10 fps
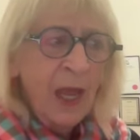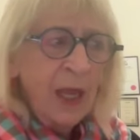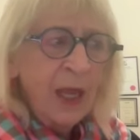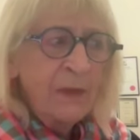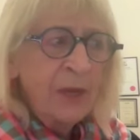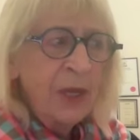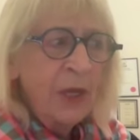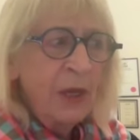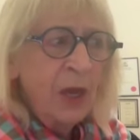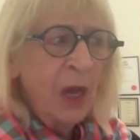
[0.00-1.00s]
I mean, you
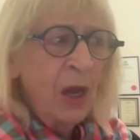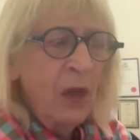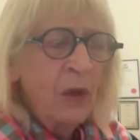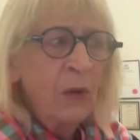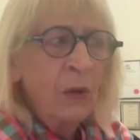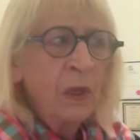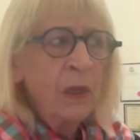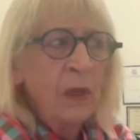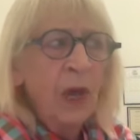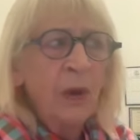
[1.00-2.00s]

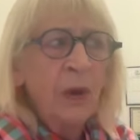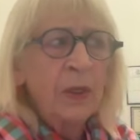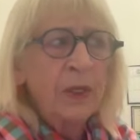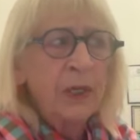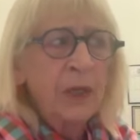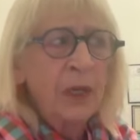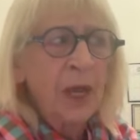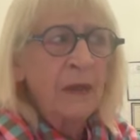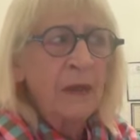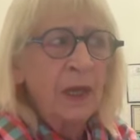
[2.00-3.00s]
can go onto
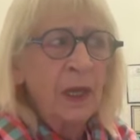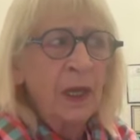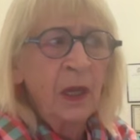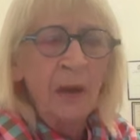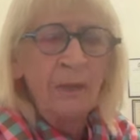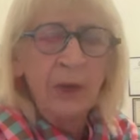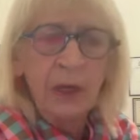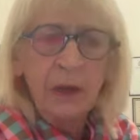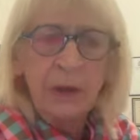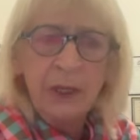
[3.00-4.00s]
like the
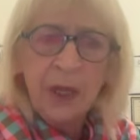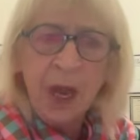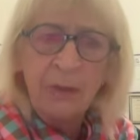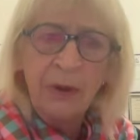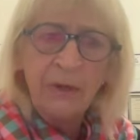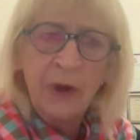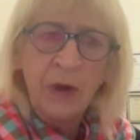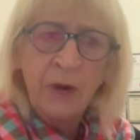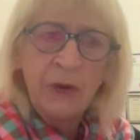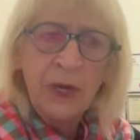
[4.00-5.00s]
library, US Library of
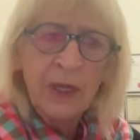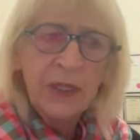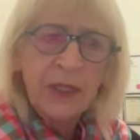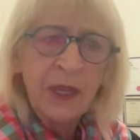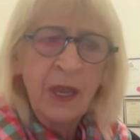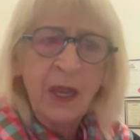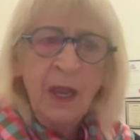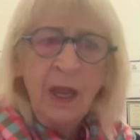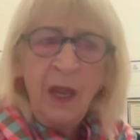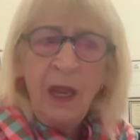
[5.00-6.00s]
Congress,
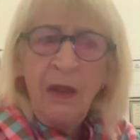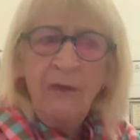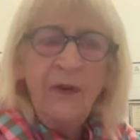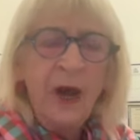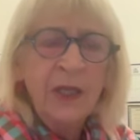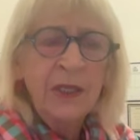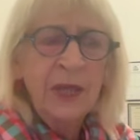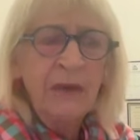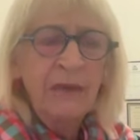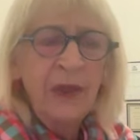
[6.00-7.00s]
and find
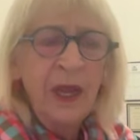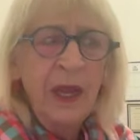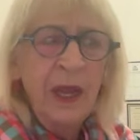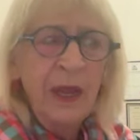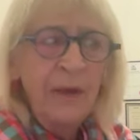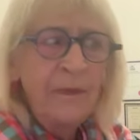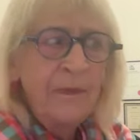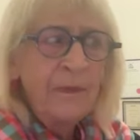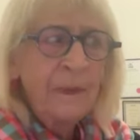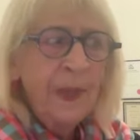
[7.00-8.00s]
stuff there
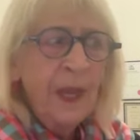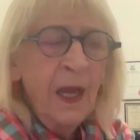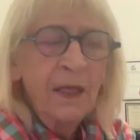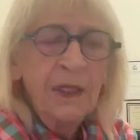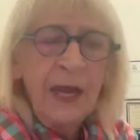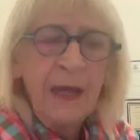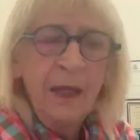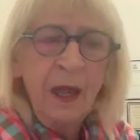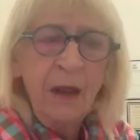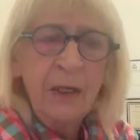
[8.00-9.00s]
and
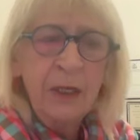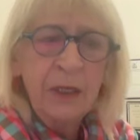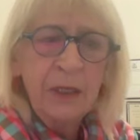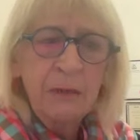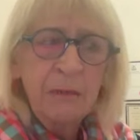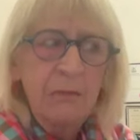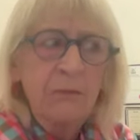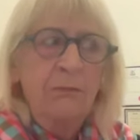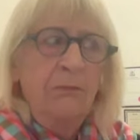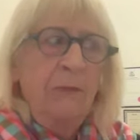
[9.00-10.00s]
download it
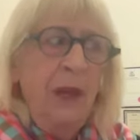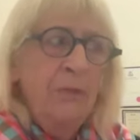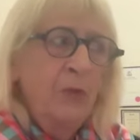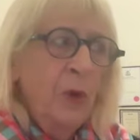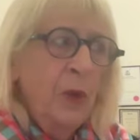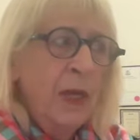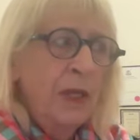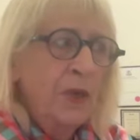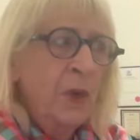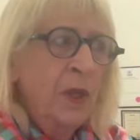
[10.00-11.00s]
in
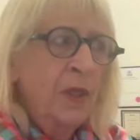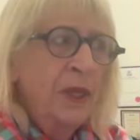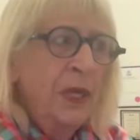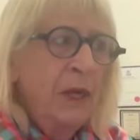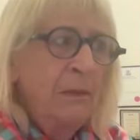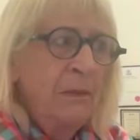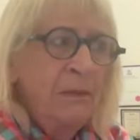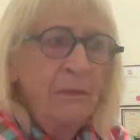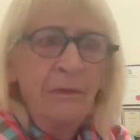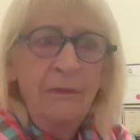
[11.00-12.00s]
broadcast quality
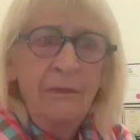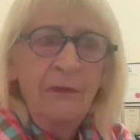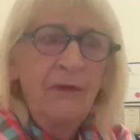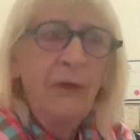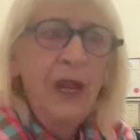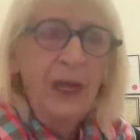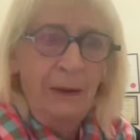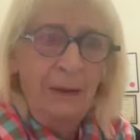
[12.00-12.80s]
for free.